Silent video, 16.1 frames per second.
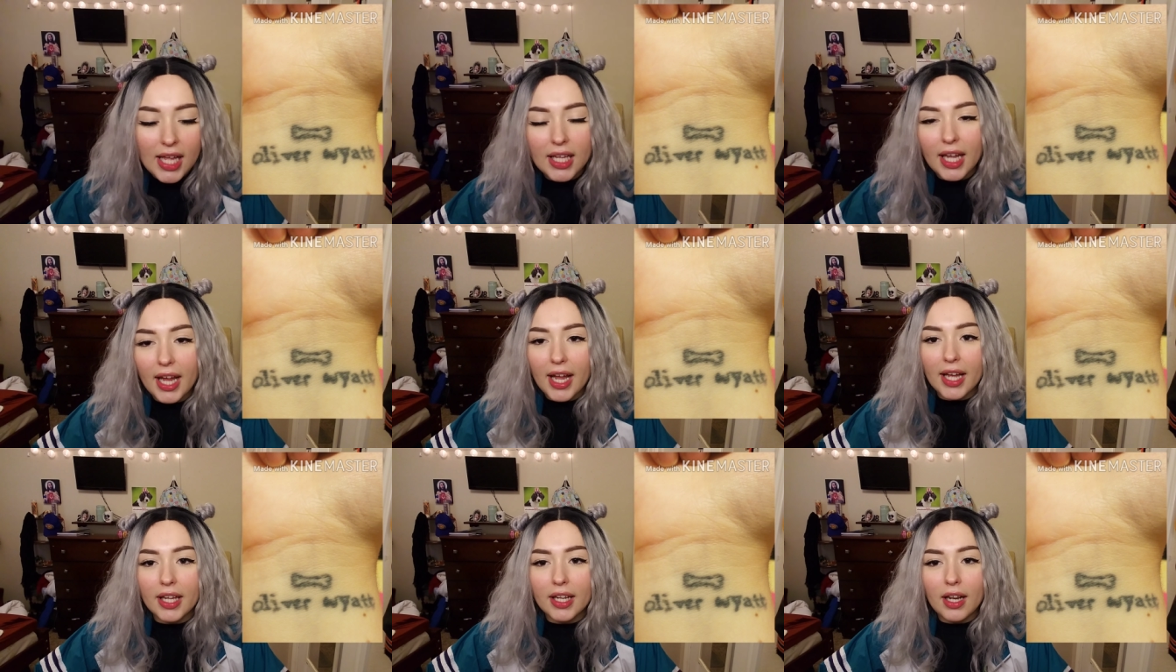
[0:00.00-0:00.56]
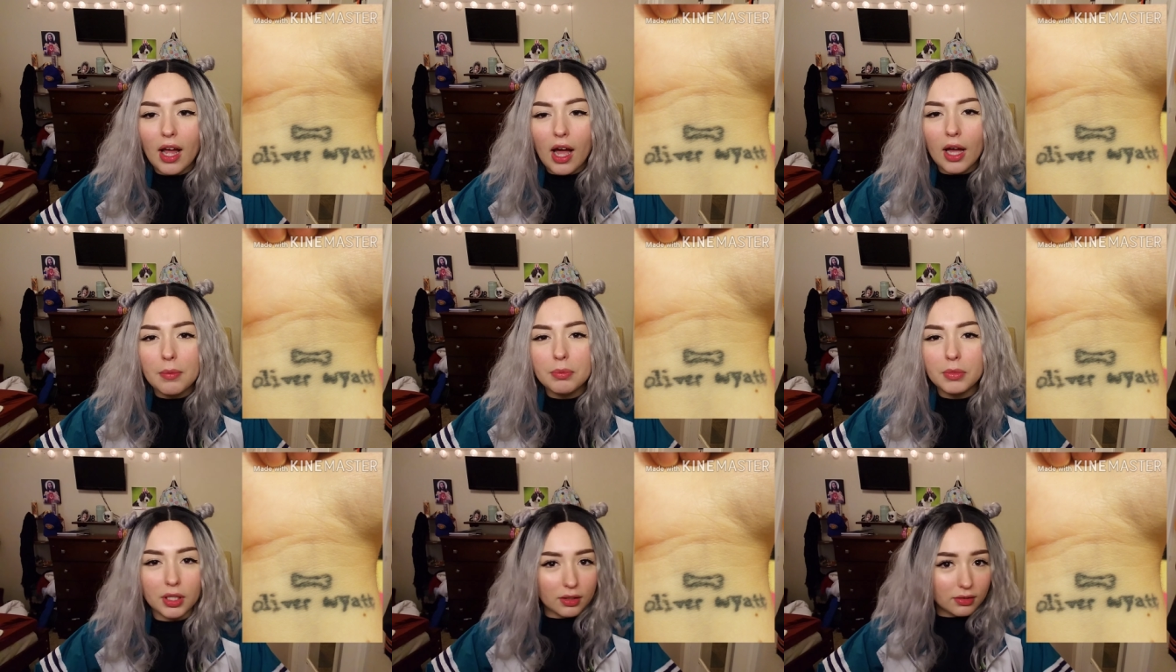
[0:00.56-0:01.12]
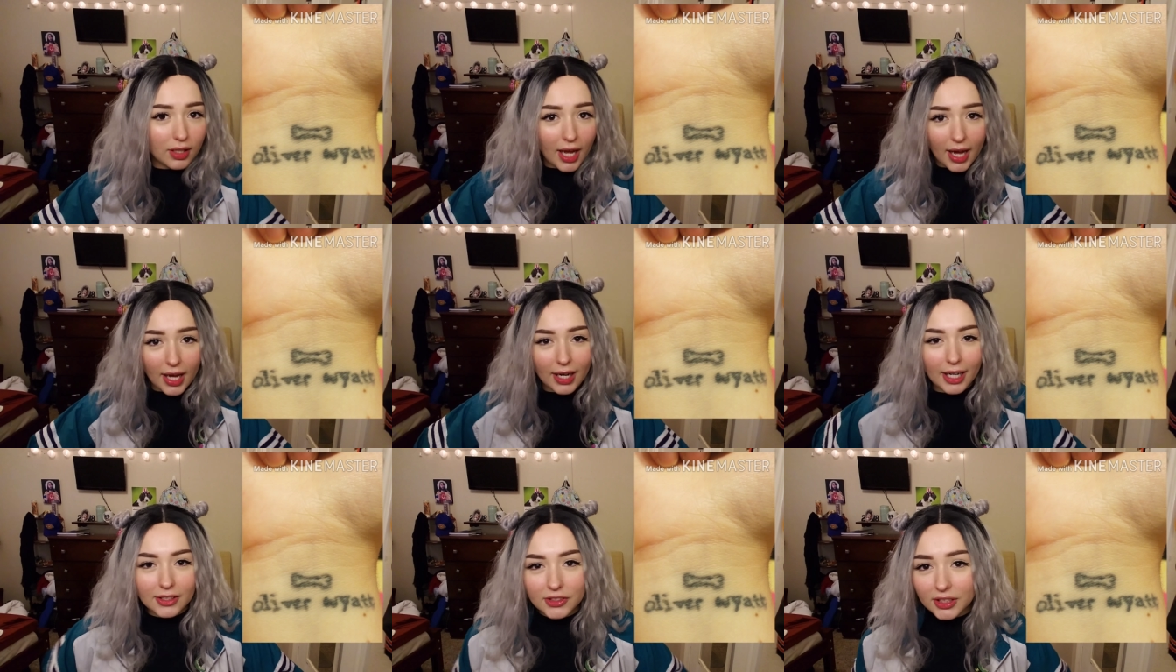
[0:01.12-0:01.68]
And I'm
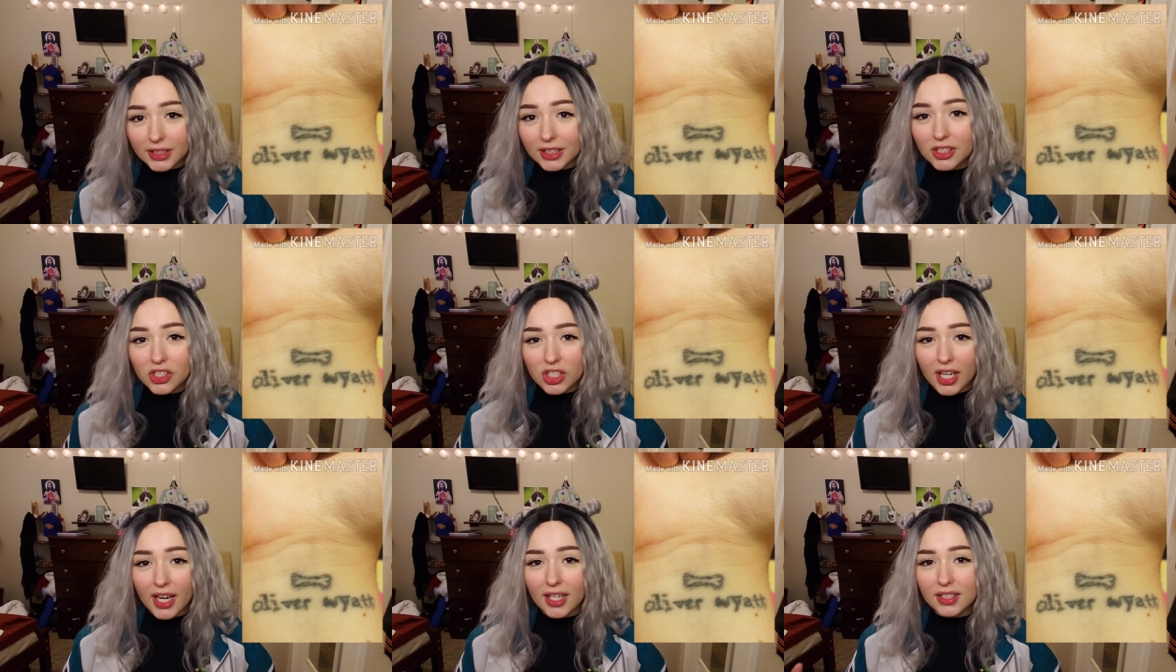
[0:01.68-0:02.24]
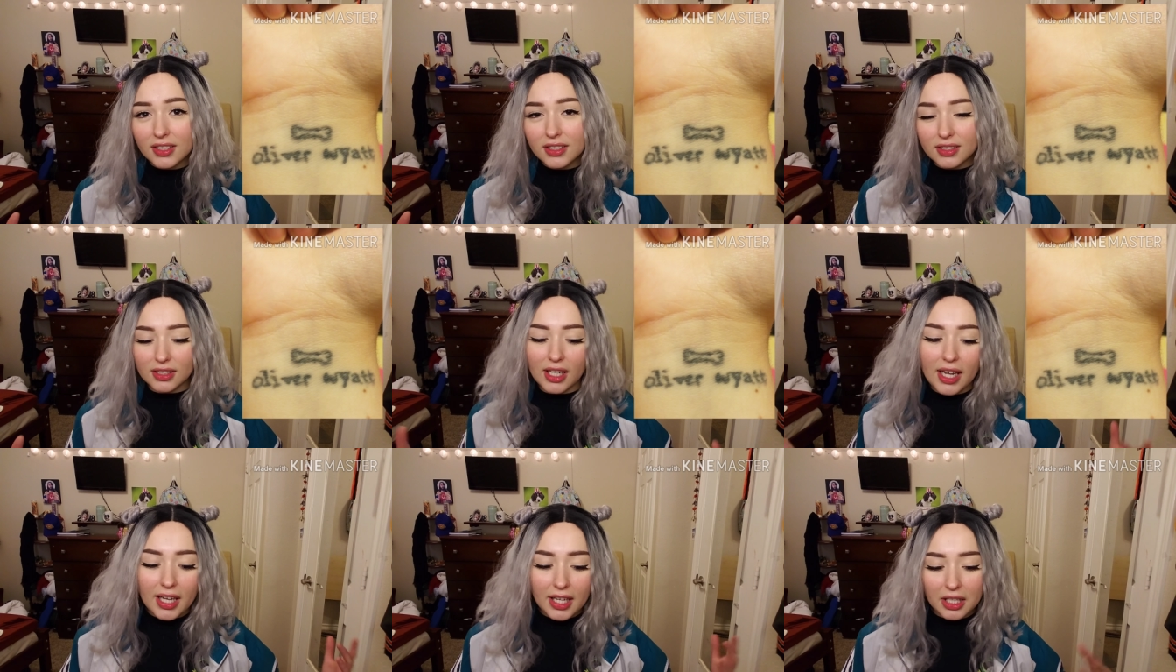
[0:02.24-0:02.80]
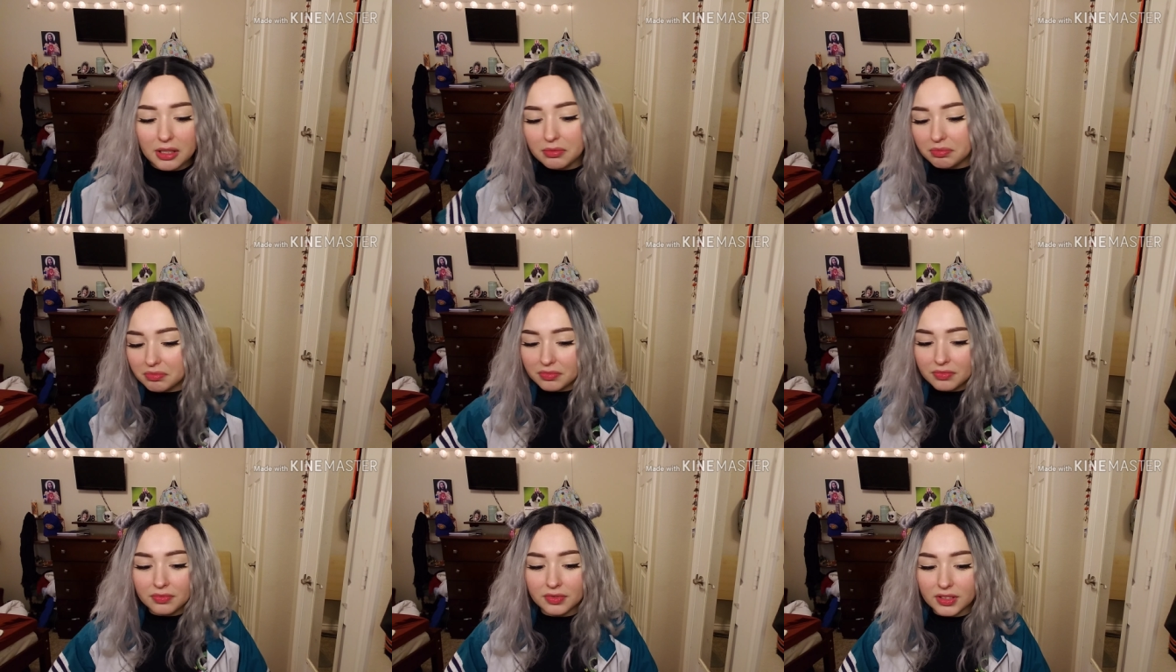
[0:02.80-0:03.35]
glad I took the chance and
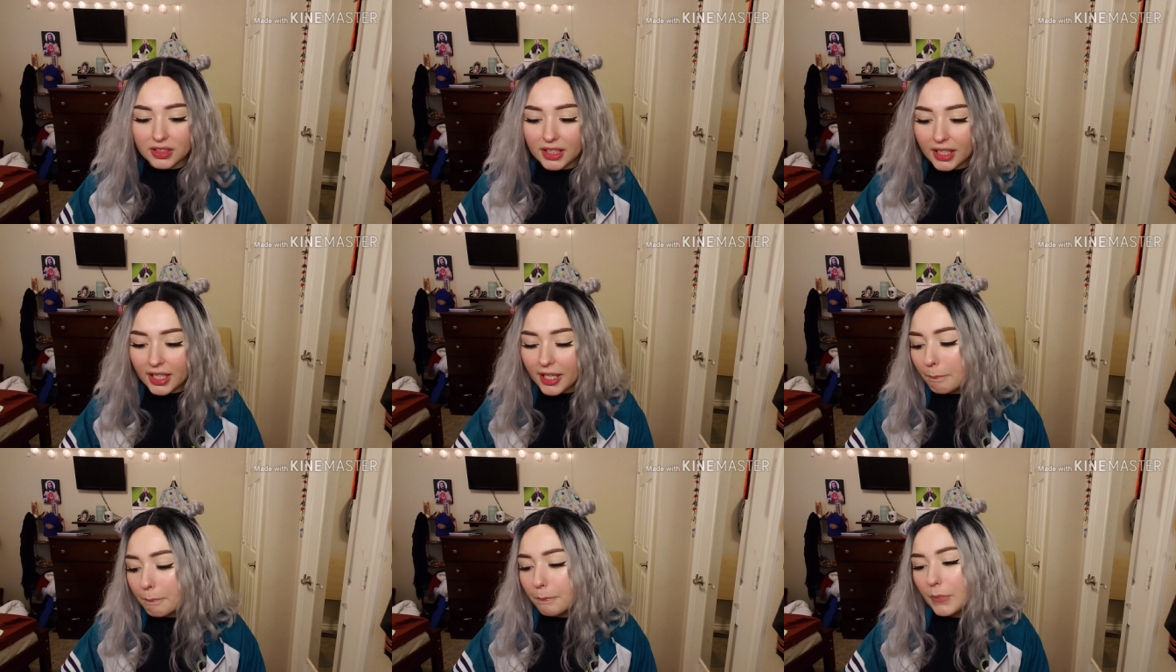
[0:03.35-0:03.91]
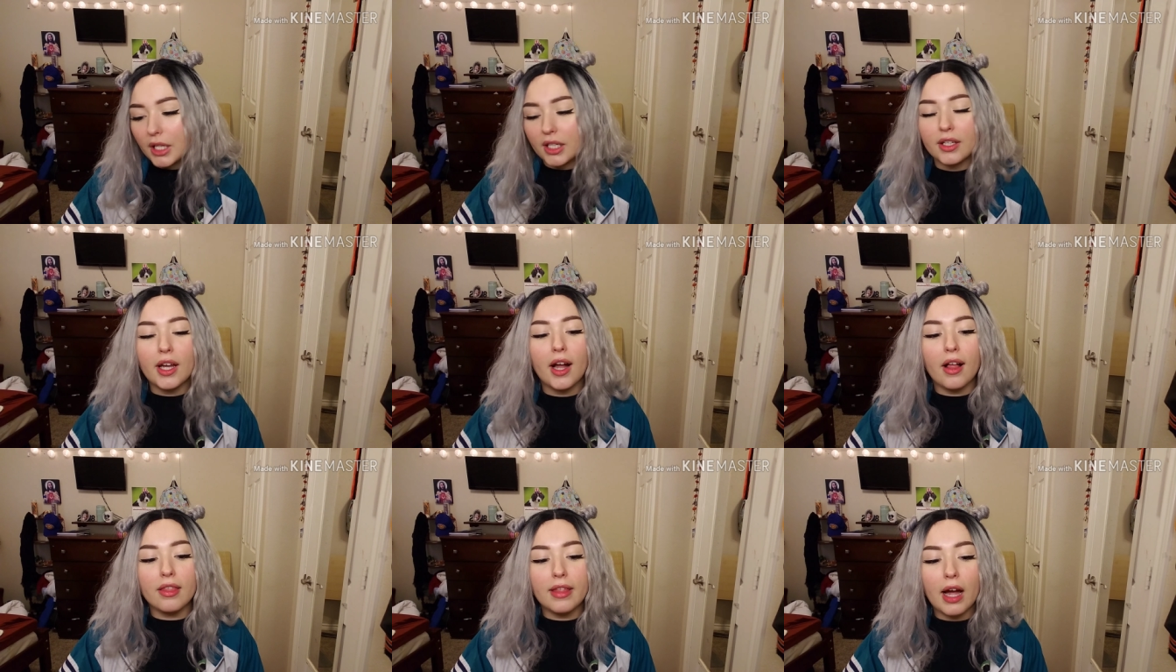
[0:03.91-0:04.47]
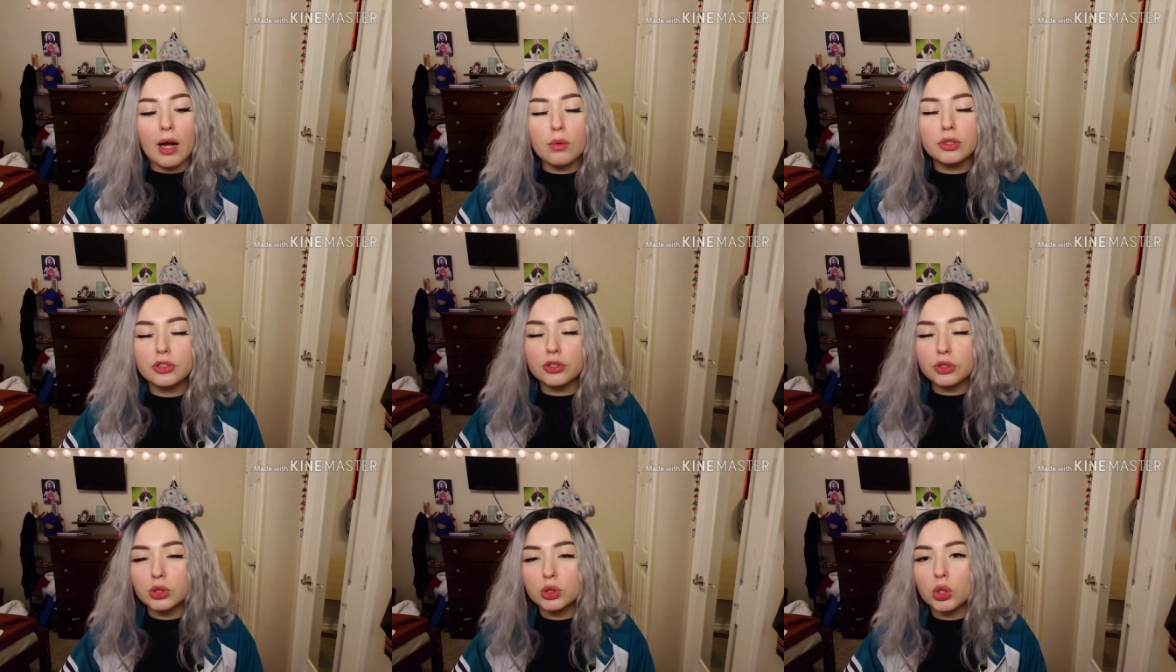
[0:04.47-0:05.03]
did it. But yeah, that was
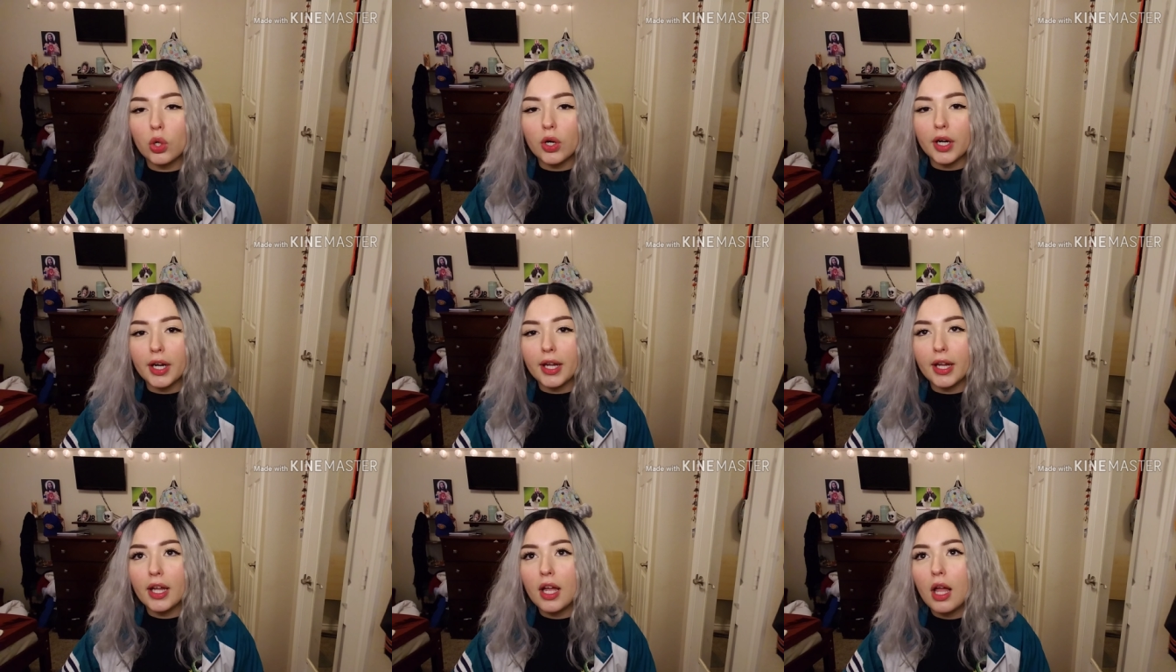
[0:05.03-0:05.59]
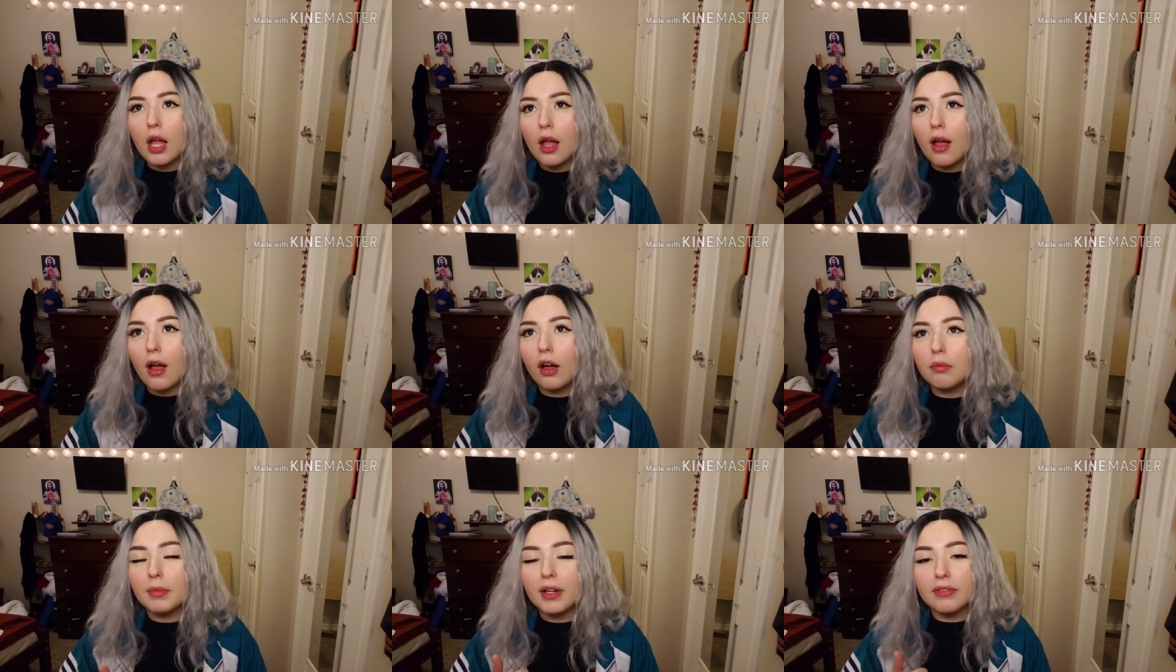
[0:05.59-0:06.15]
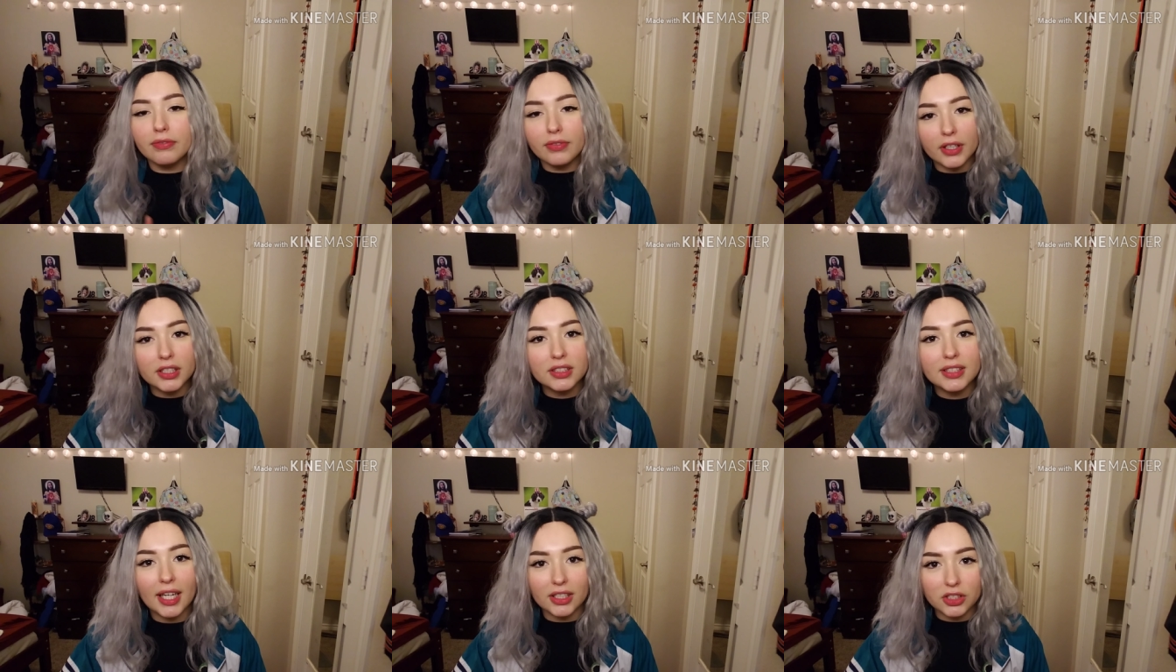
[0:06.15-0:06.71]
the story of my
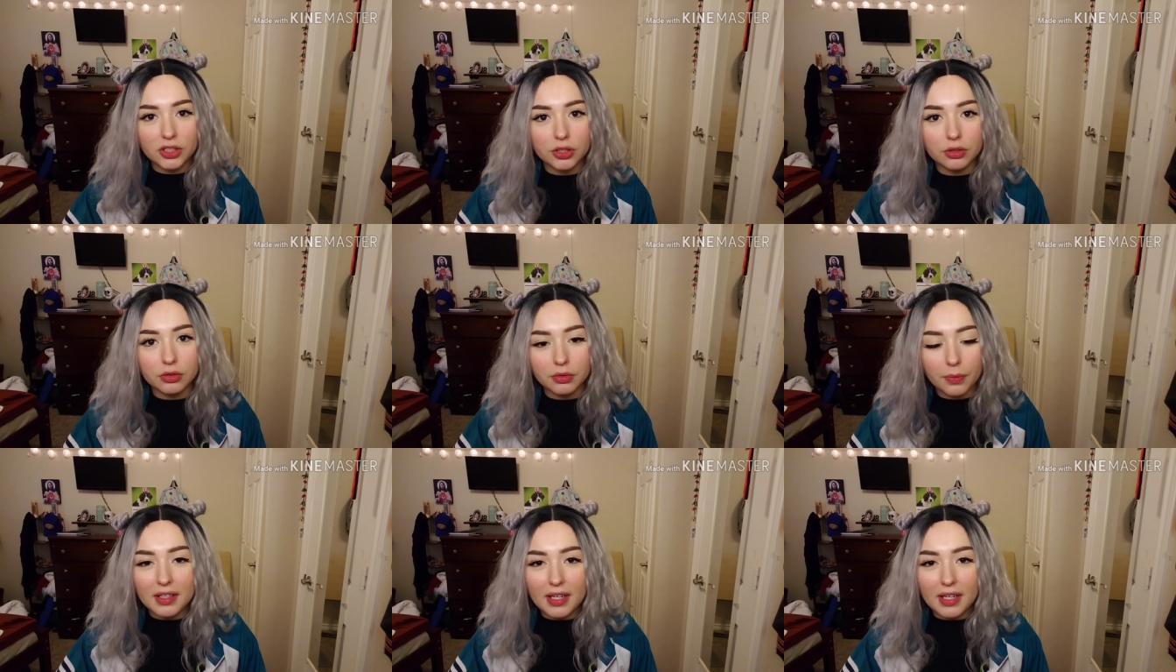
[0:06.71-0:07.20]
first tattoo.